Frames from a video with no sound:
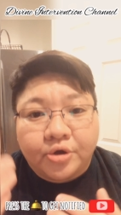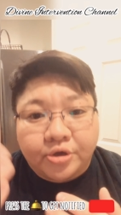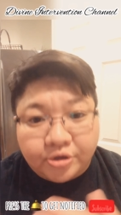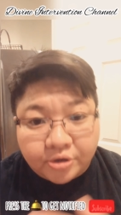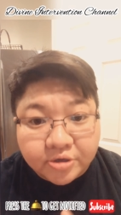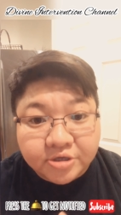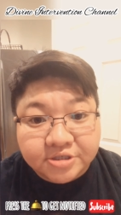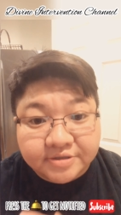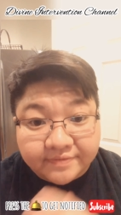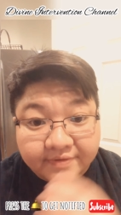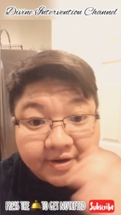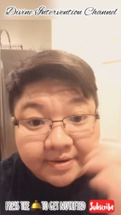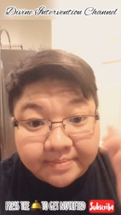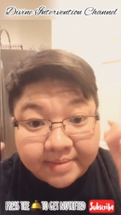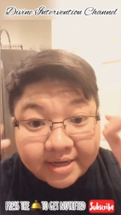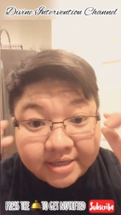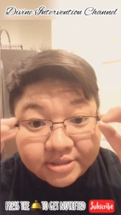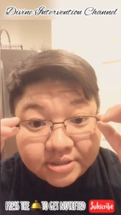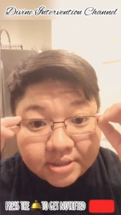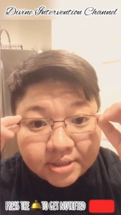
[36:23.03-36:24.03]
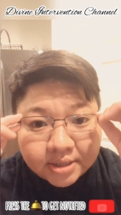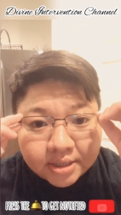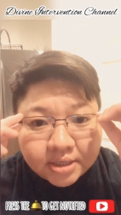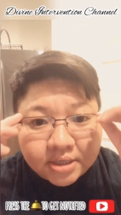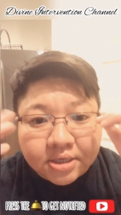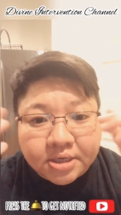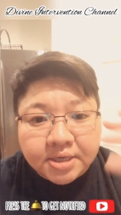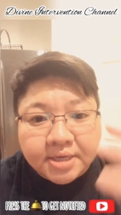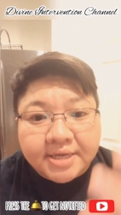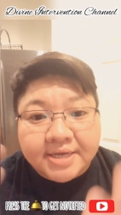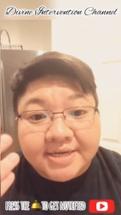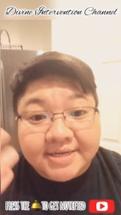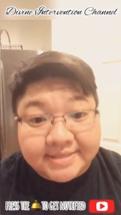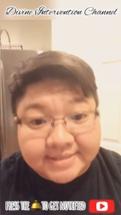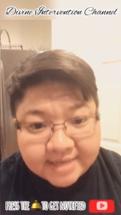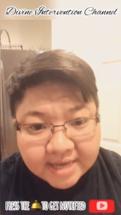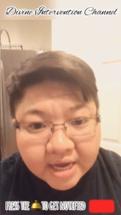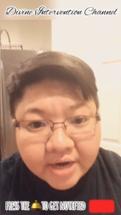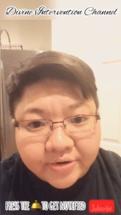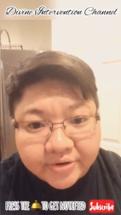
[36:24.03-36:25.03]
Your divine masculine
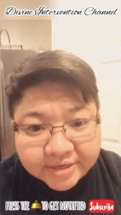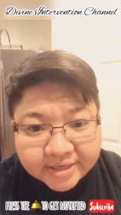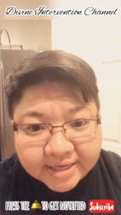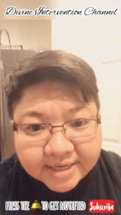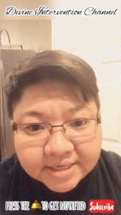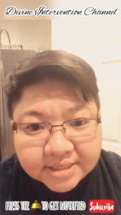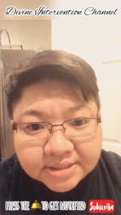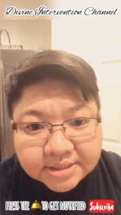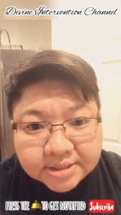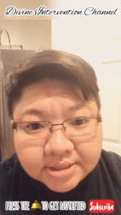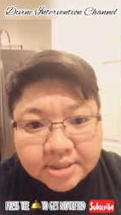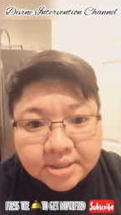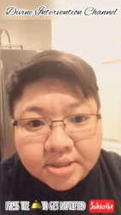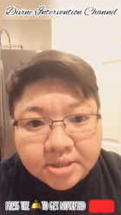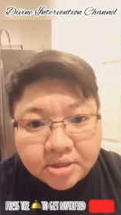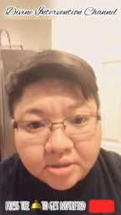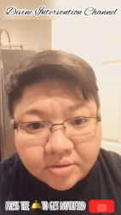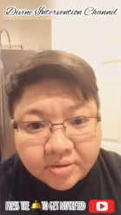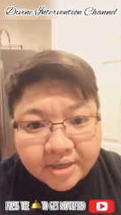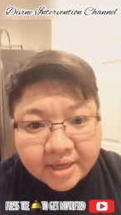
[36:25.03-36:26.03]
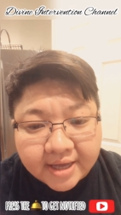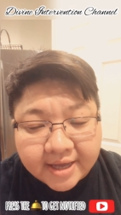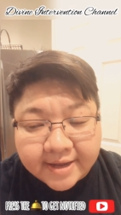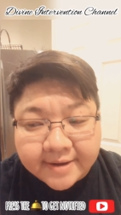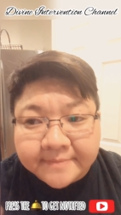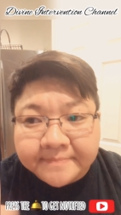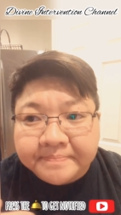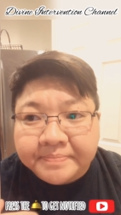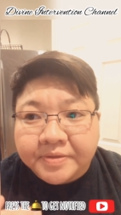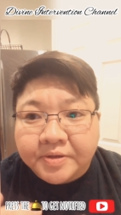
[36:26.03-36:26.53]
is arrogant, okay?